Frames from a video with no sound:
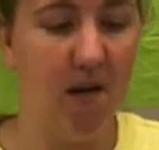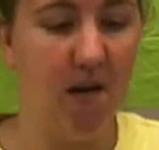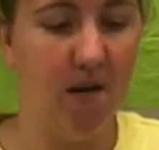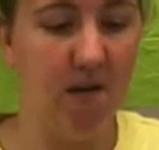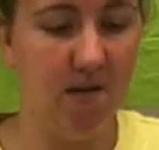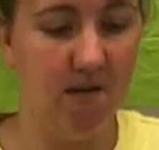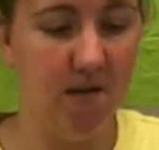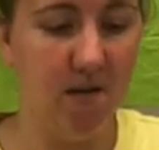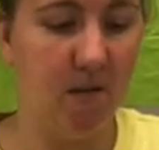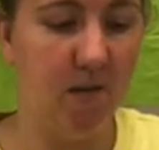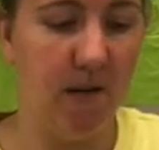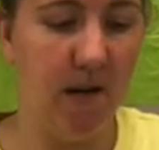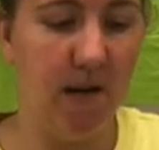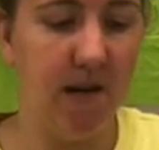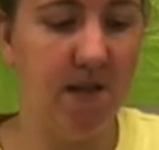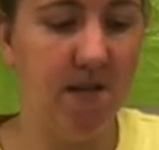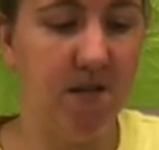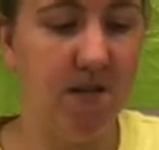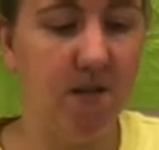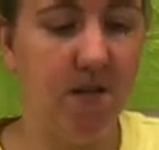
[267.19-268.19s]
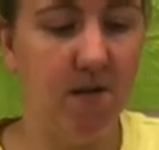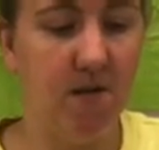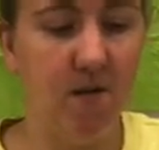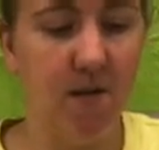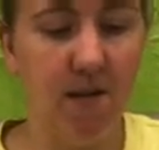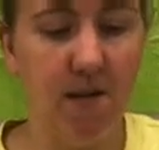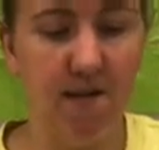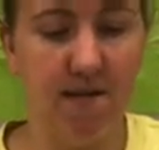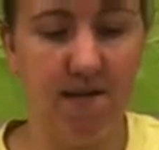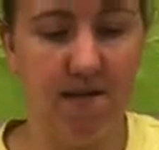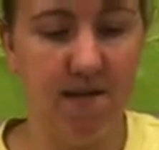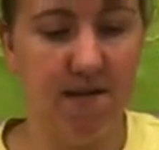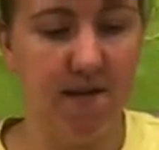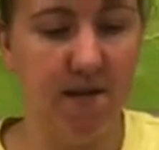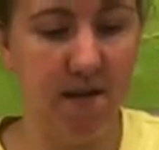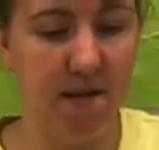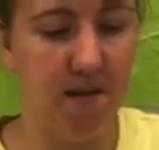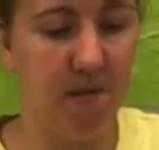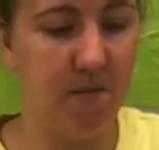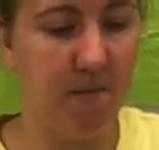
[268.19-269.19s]
So what I like to do is stick
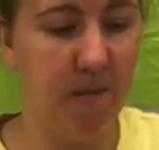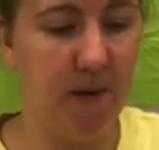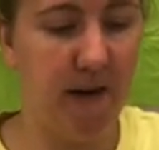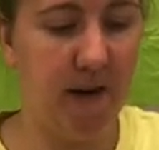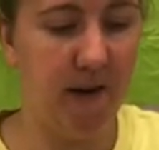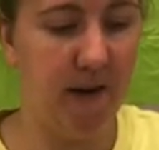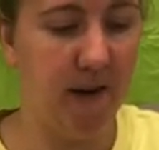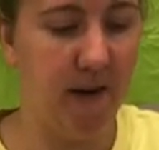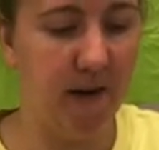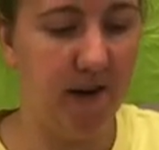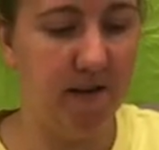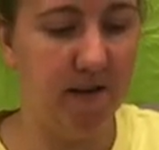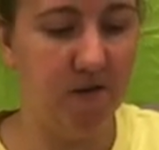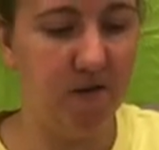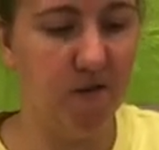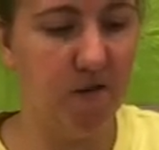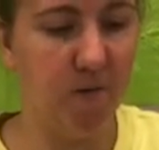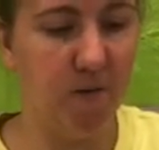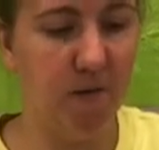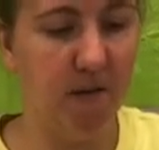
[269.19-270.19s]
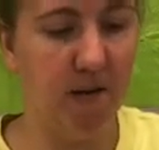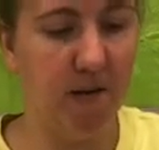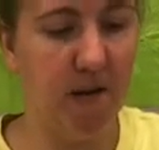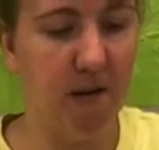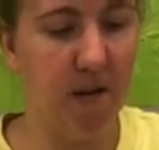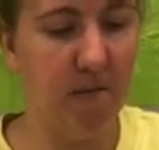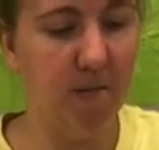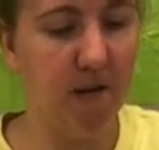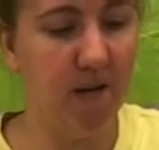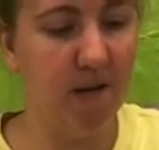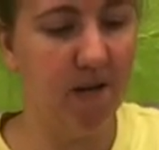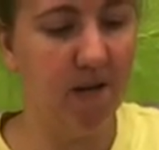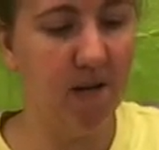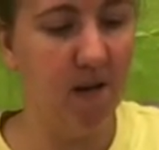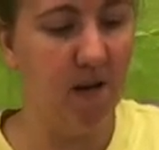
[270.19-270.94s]
it back onto what it came on.